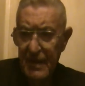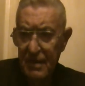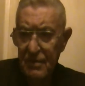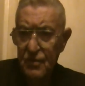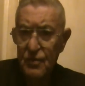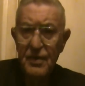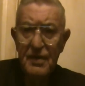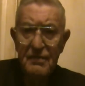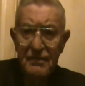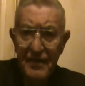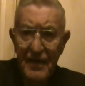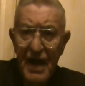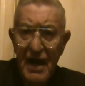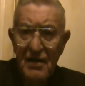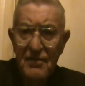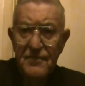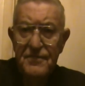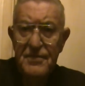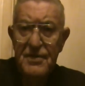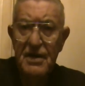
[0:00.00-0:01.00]

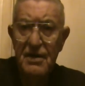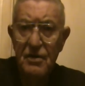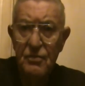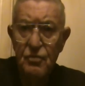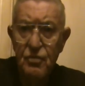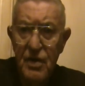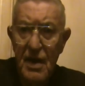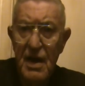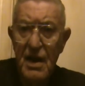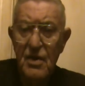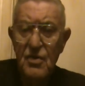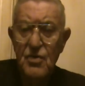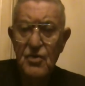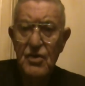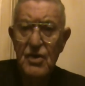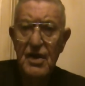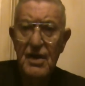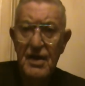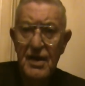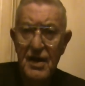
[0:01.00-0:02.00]
revolved around
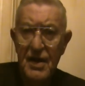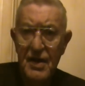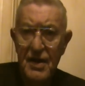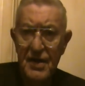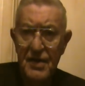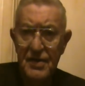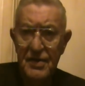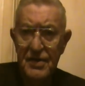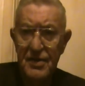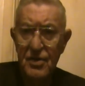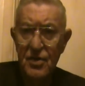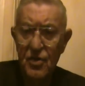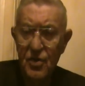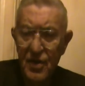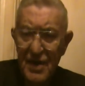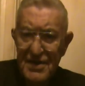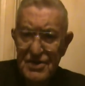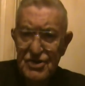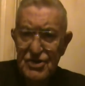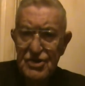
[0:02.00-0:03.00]
the
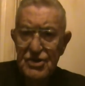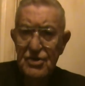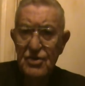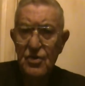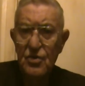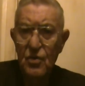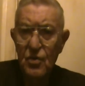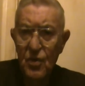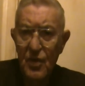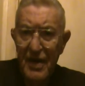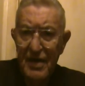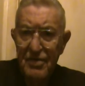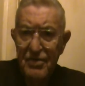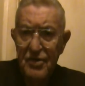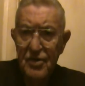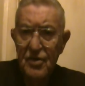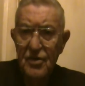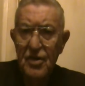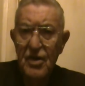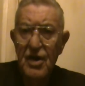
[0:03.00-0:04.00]
question
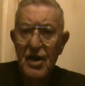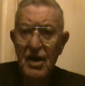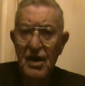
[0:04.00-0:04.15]
whether